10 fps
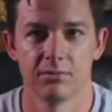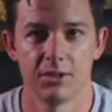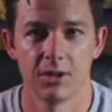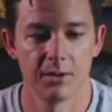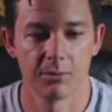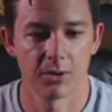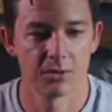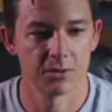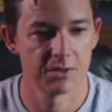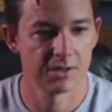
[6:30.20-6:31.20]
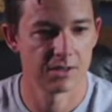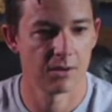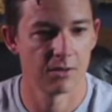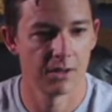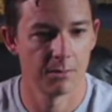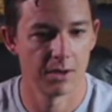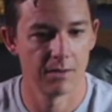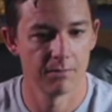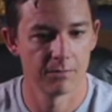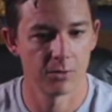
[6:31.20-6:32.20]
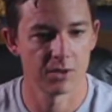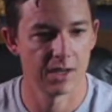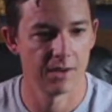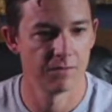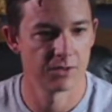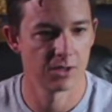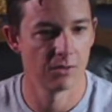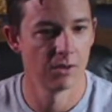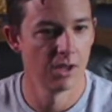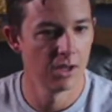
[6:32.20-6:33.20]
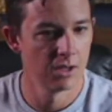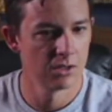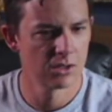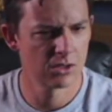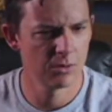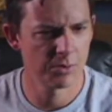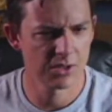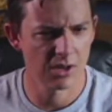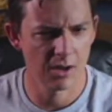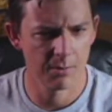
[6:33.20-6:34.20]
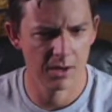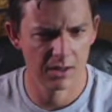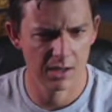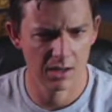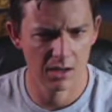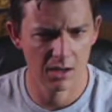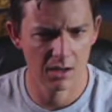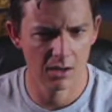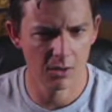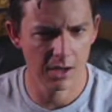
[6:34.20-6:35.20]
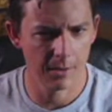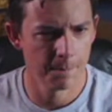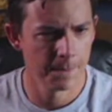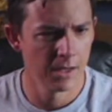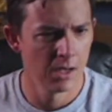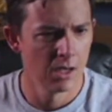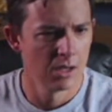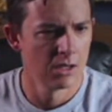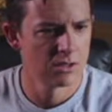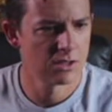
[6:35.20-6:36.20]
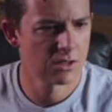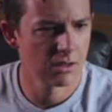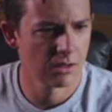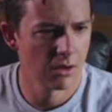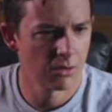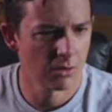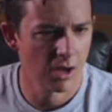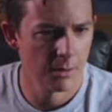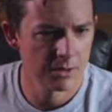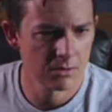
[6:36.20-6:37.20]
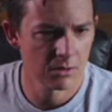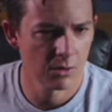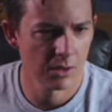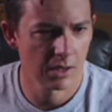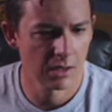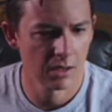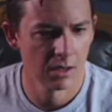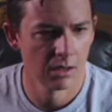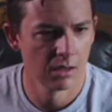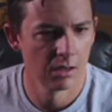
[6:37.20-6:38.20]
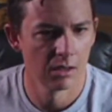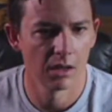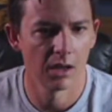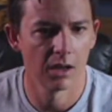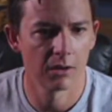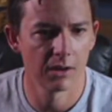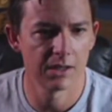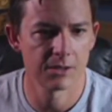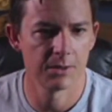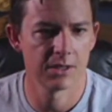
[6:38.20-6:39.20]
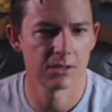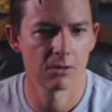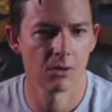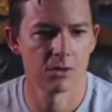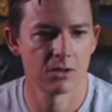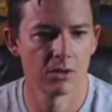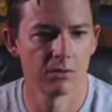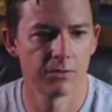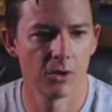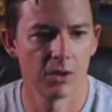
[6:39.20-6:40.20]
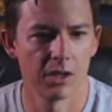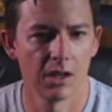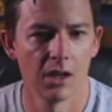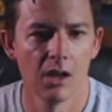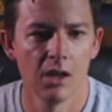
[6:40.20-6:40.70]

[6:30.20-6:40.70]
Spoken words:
doing Pro Tools, it's not really my forte. So super sorry about that. Okay, just go through comments real quick. Great experience to record your own Foley,